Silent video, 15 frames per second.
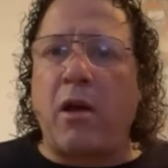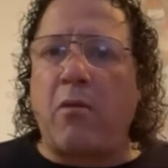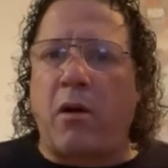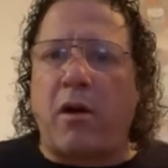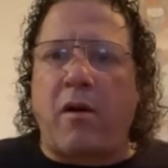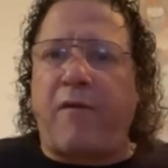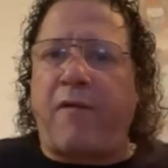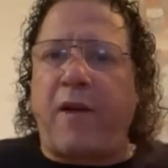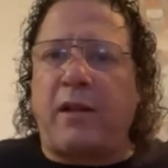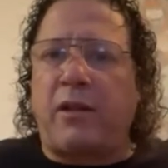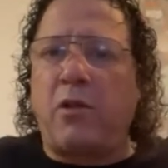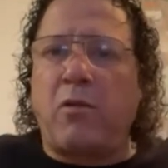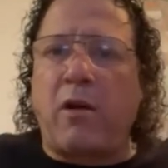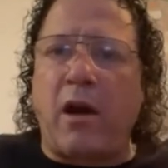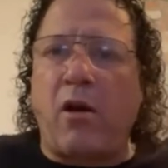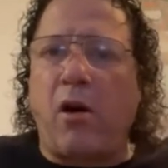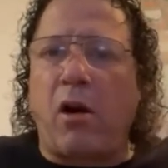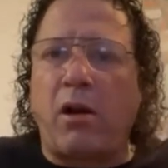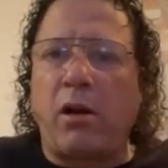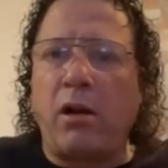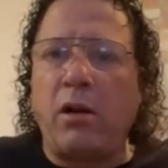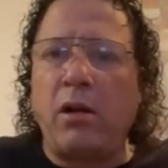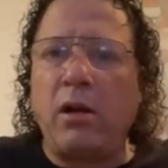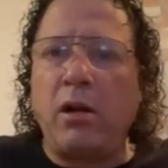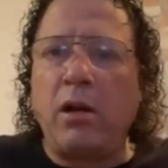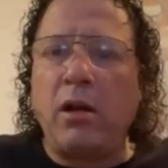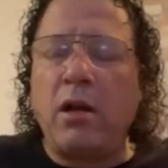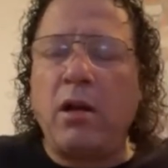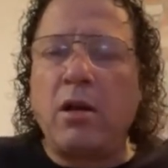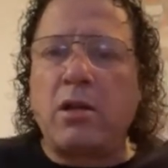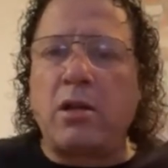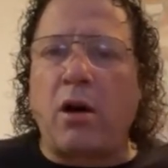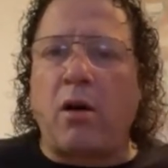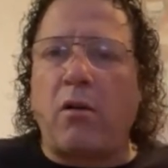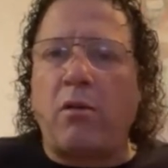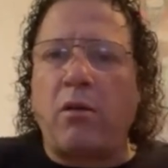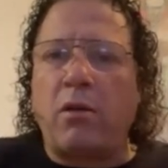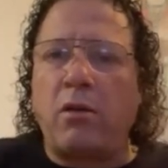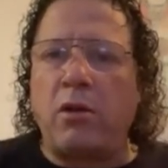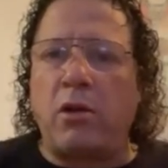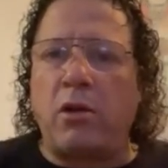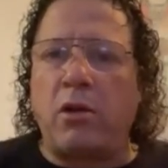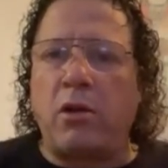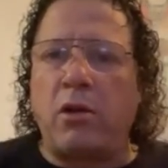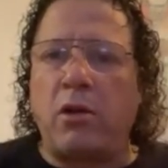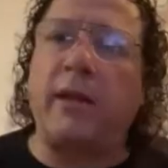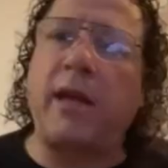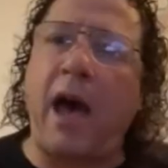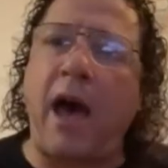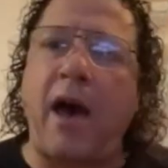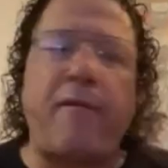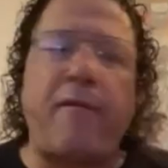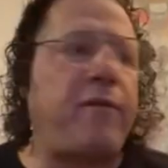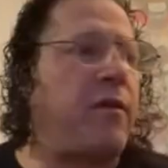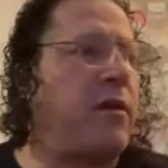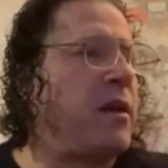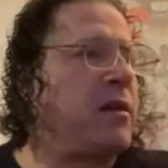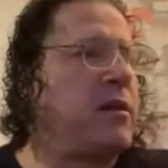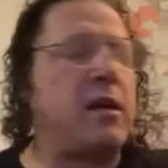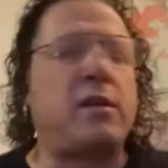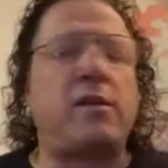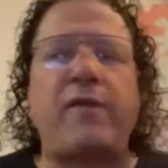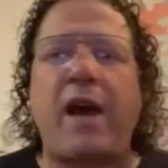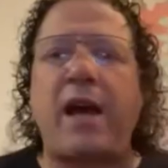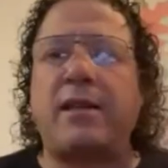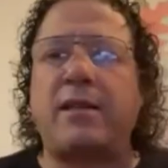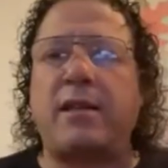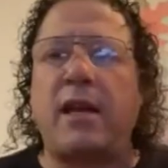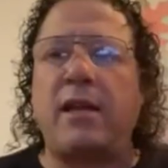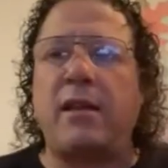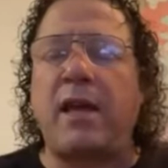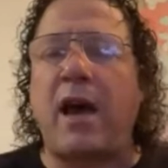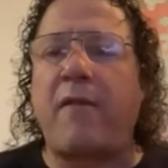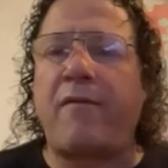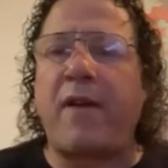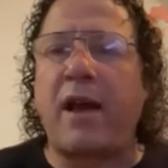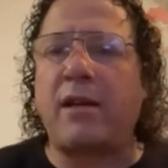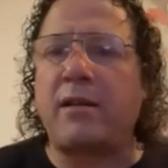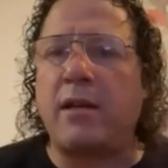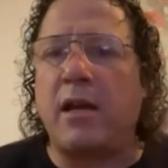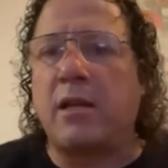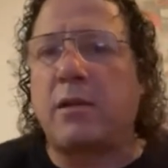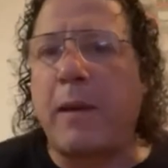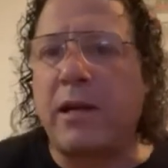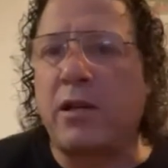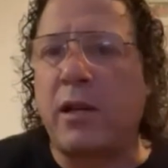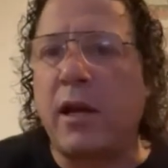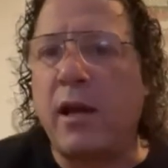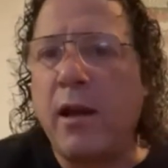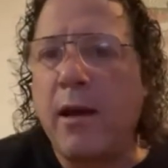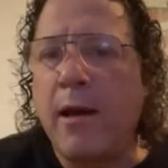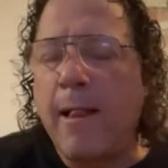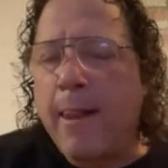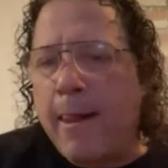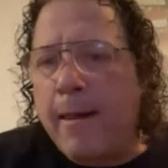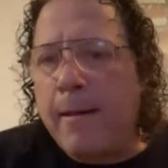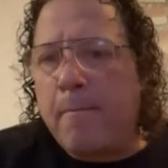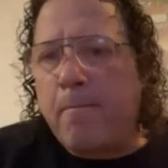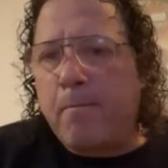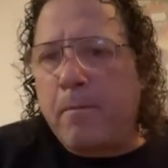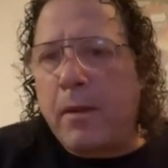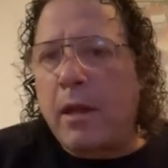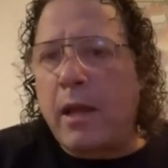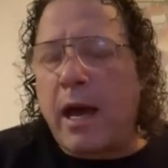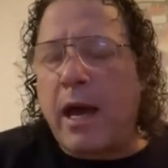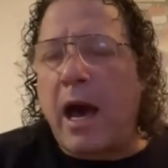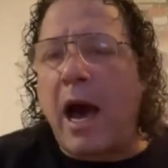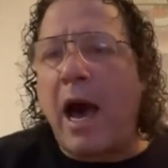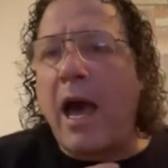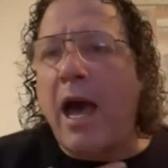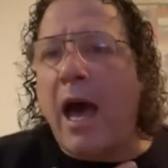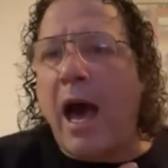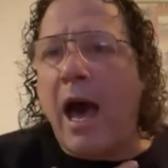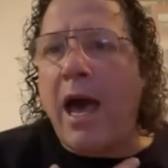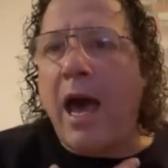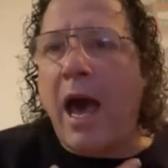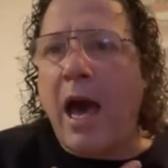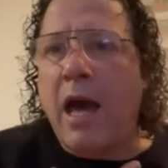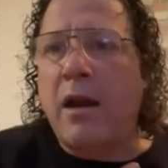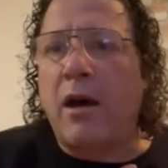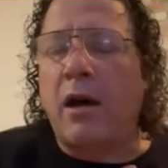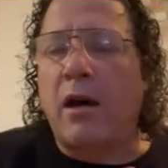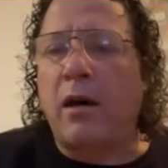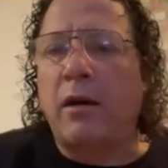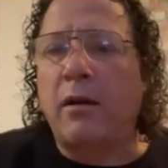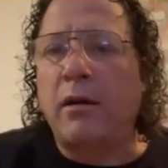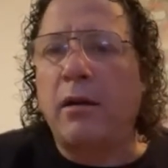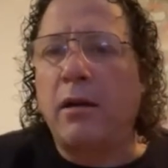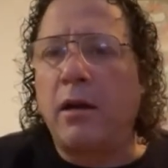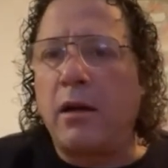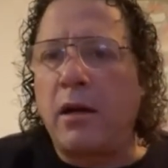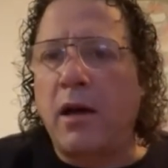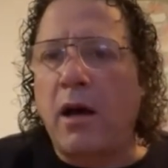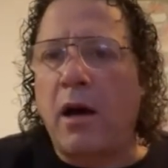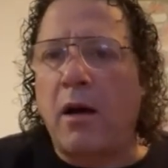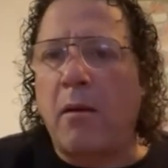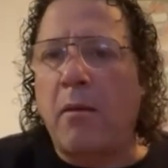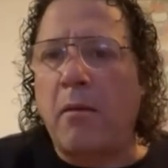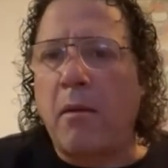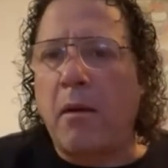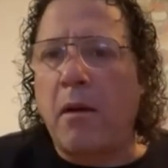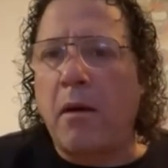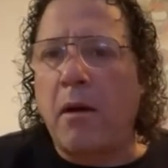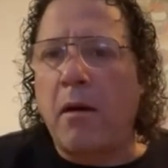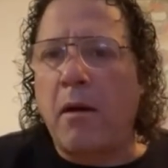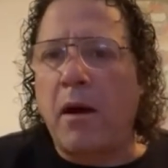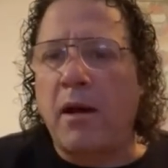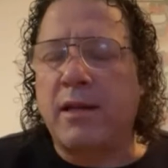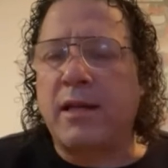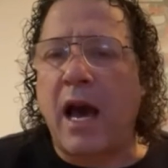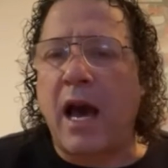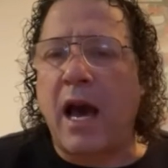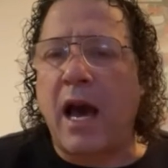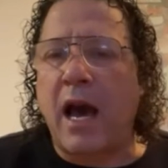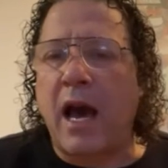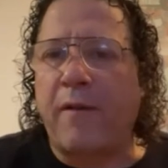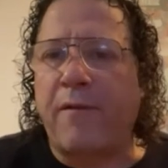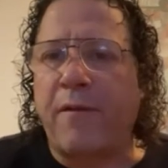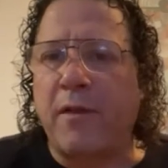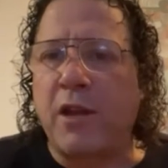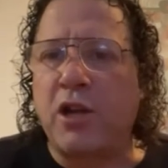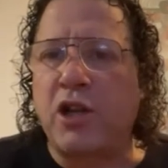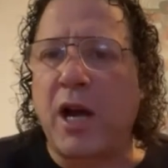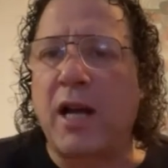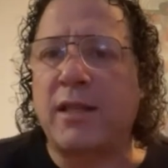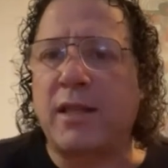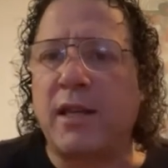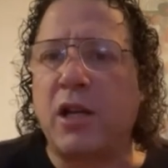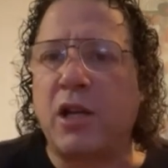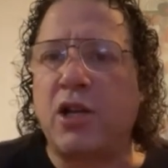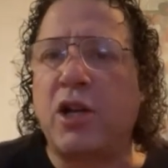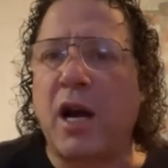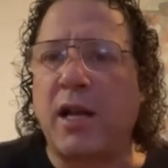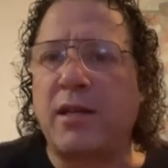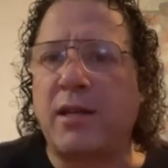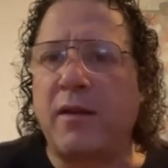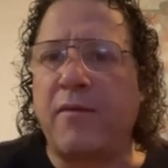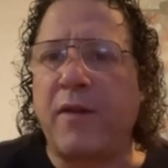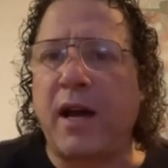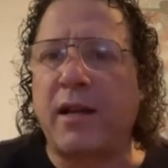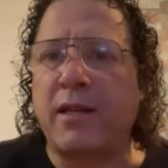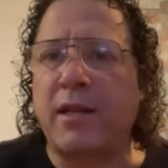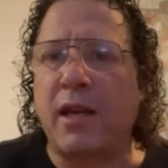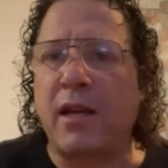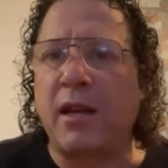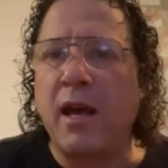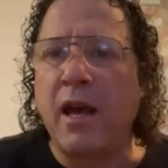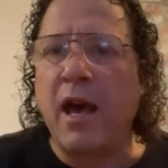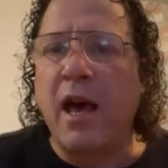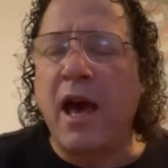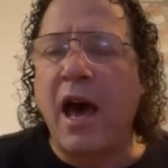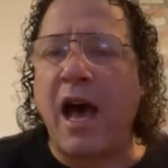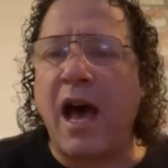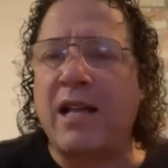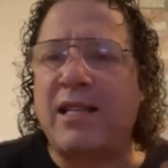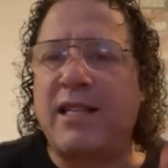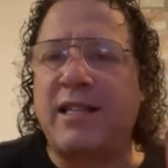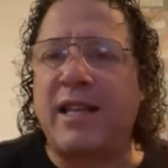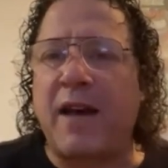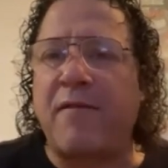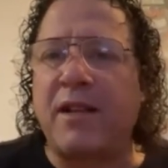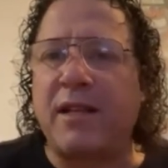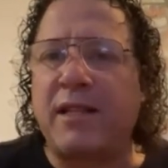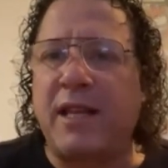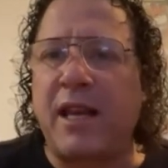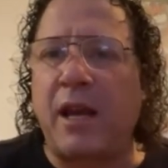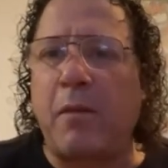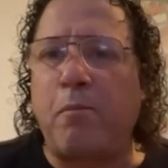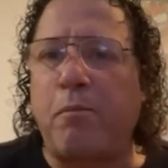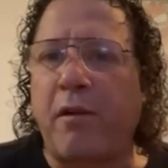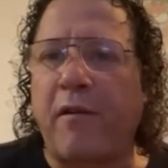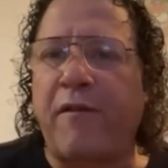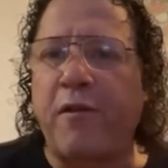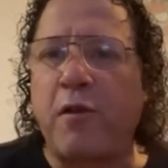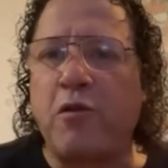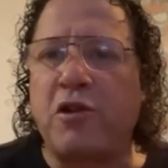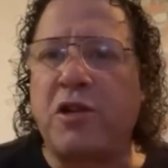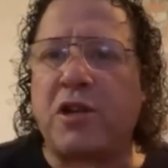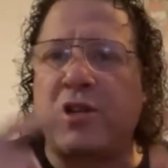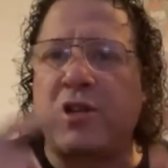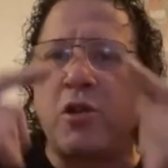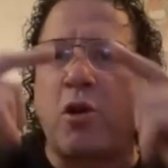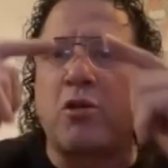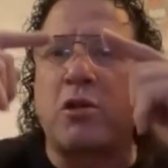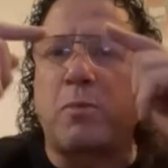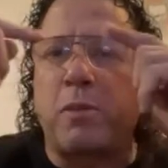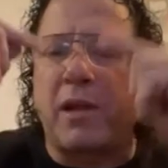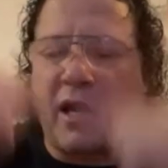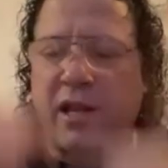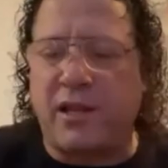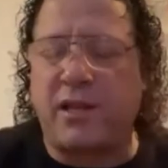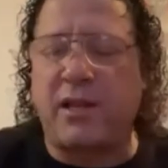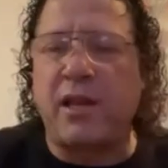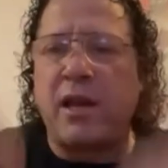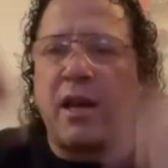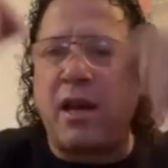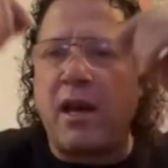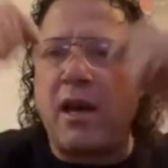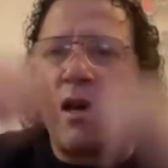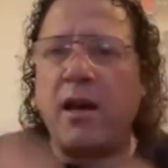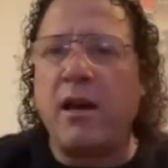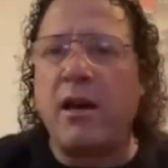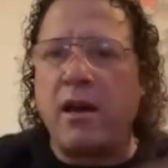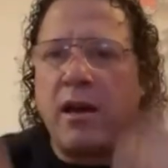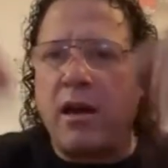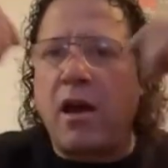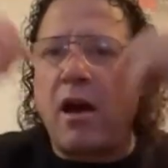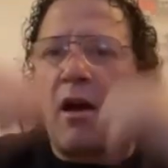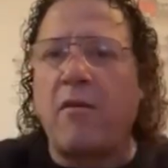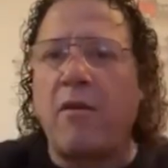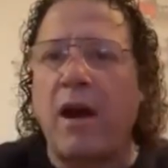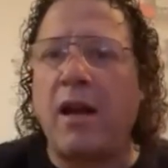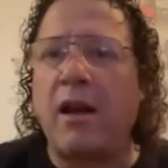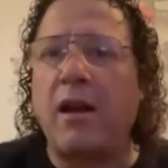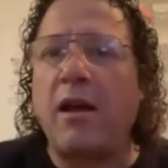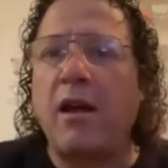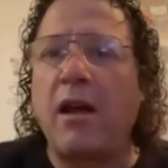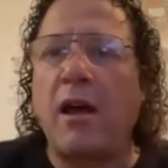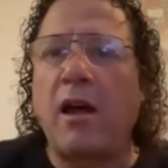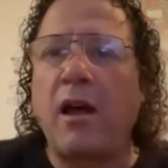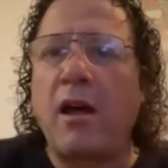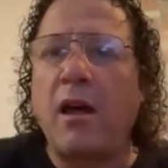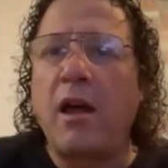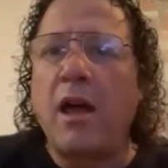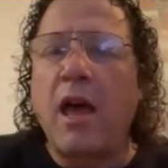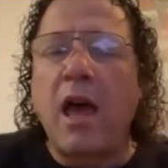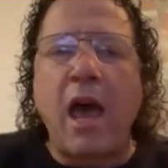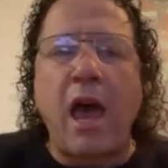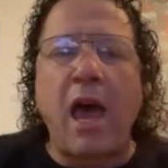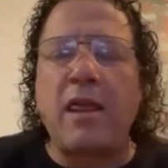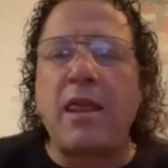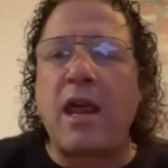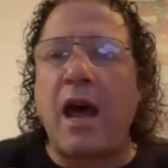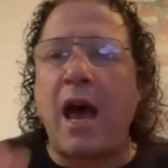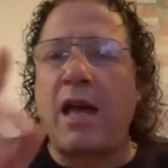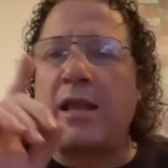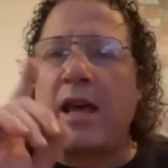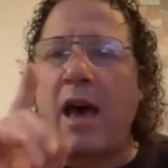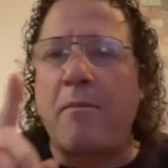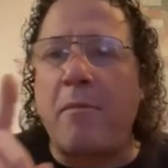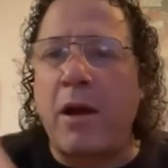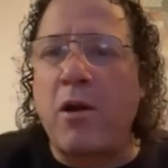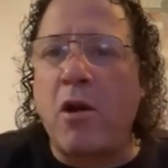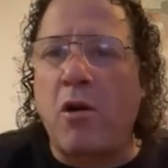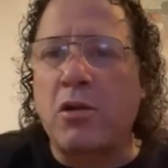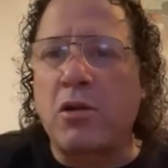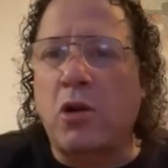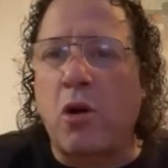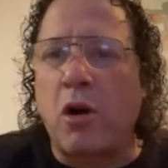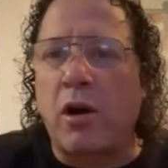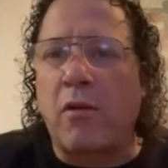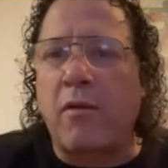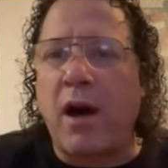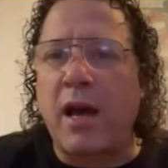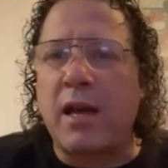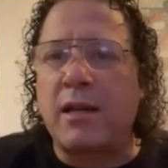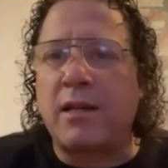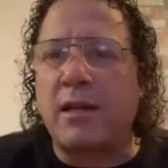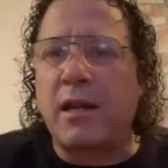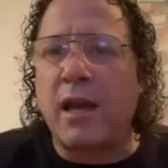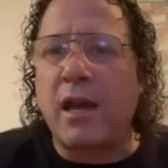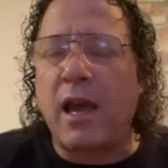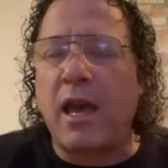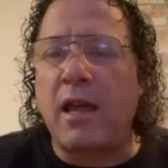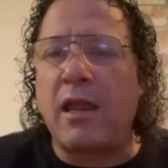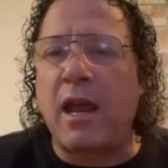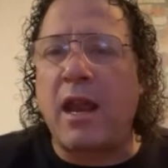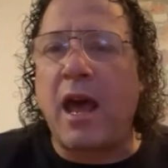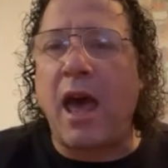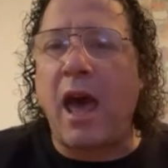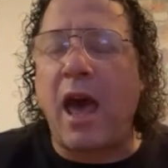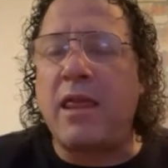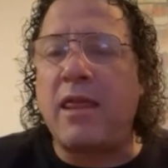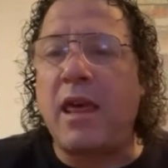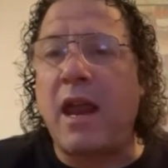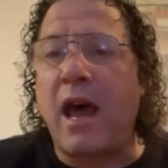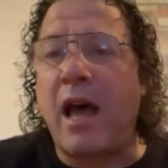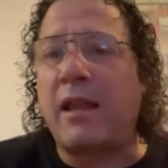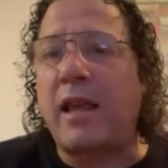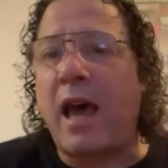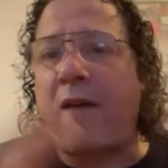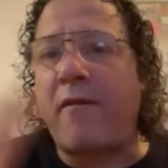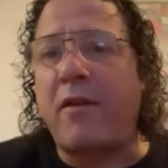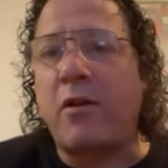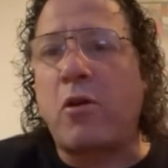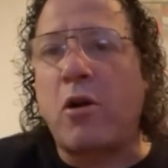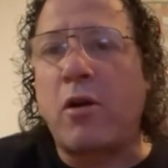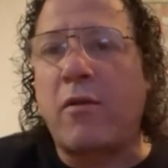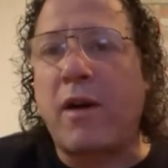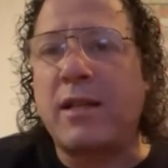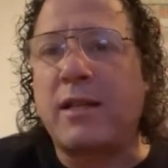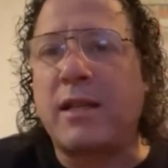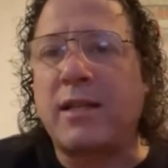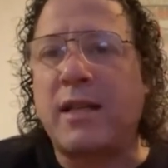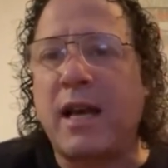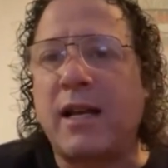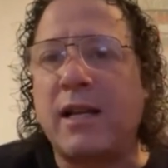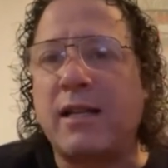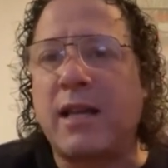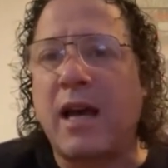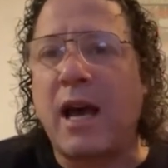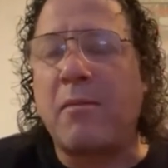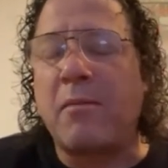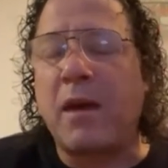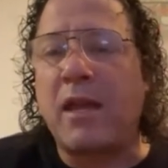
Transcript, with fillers: It won't affect you at all. So do you need to have this vaccine, that vaccine? Especially, like I had a side effect from the Johnson & Johnson vaccine. I had 17 profuse nosebleeds, all right? And then I had to have my nose cauterized. And then I had to have it cauterized the second time.